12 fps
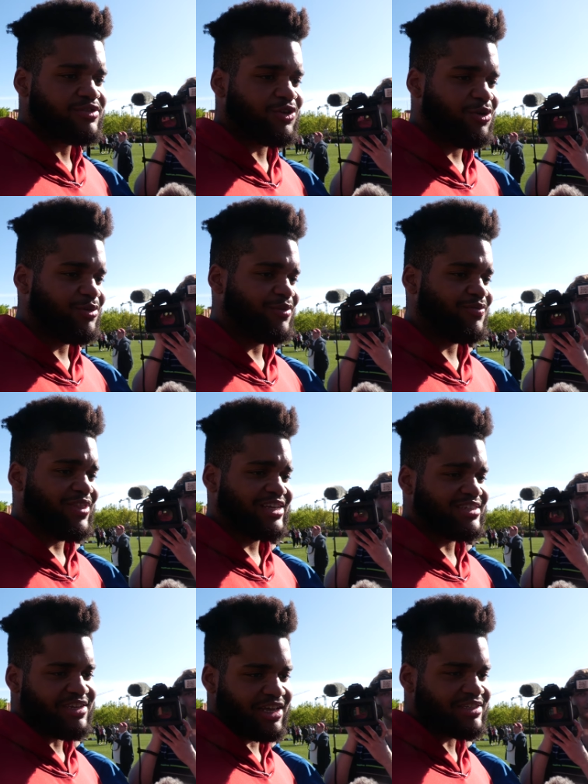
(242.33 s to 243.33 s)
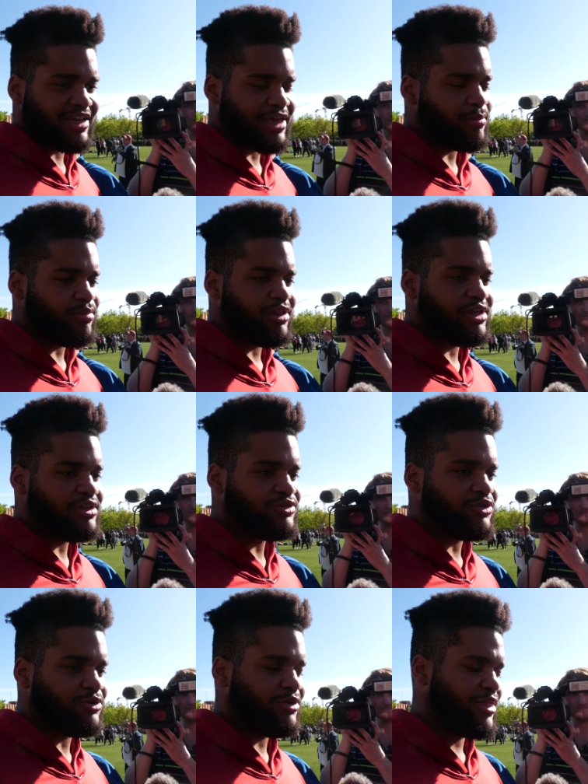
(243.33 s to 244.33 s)
So if that's the case, I can't play.
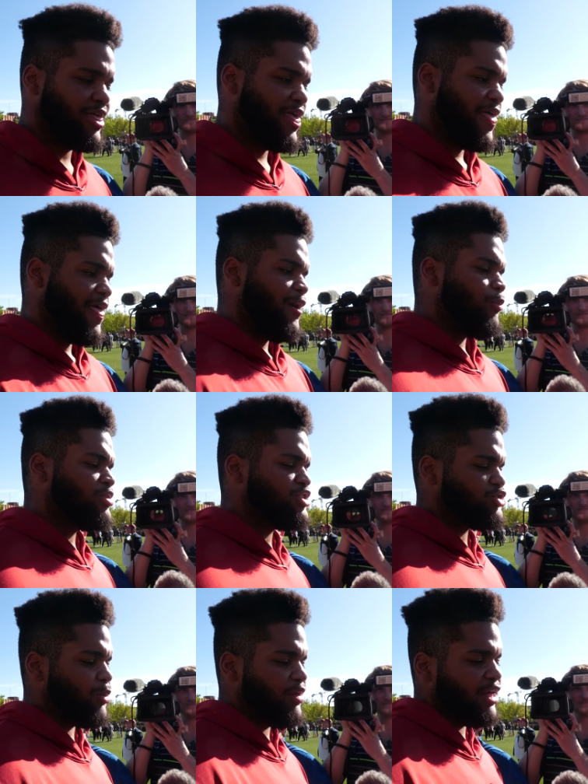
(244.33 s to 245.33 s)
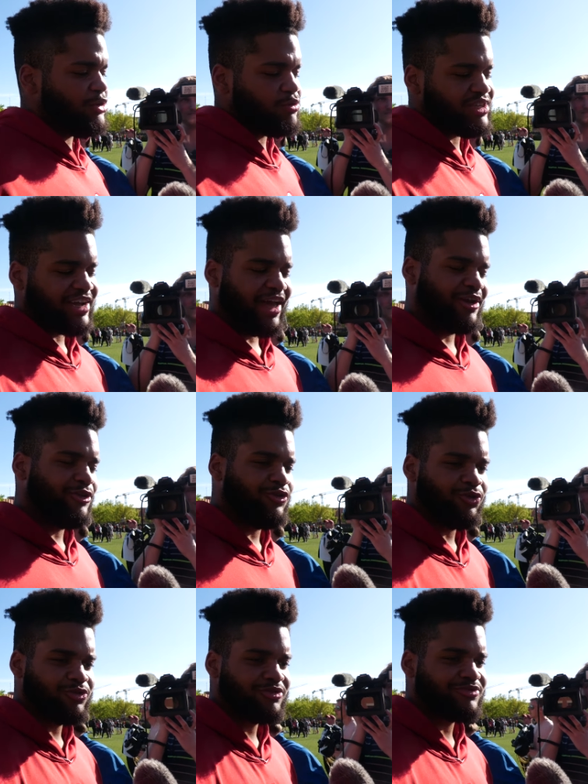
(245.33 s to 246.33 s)
So once he told me that news, I kind of
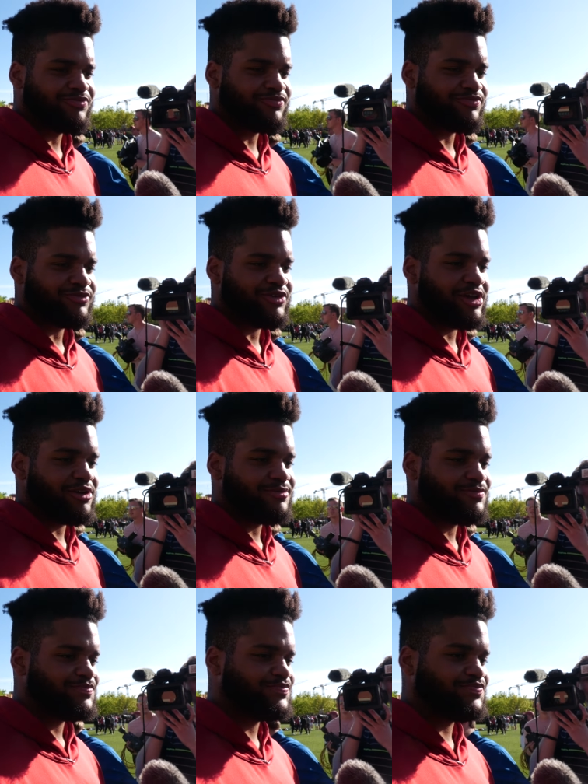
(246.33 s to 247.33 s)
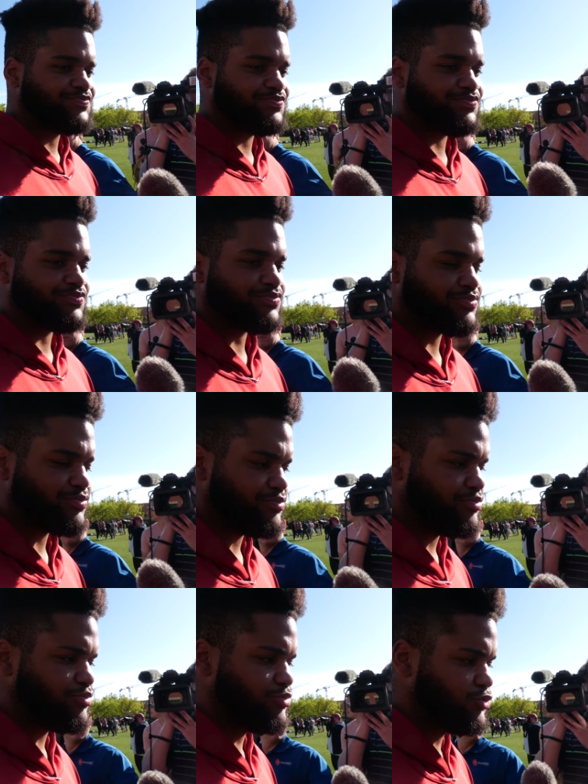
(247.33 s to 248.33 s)
knew.
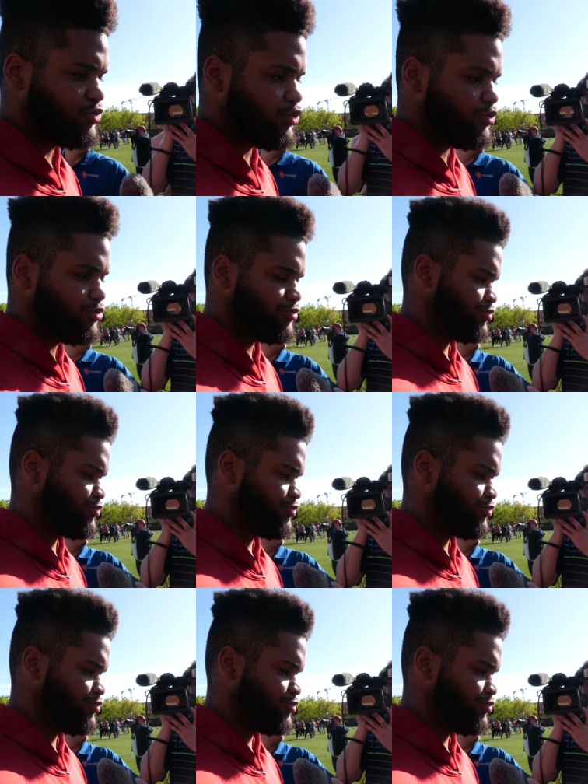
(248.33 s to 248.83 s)
Yeah. Cool.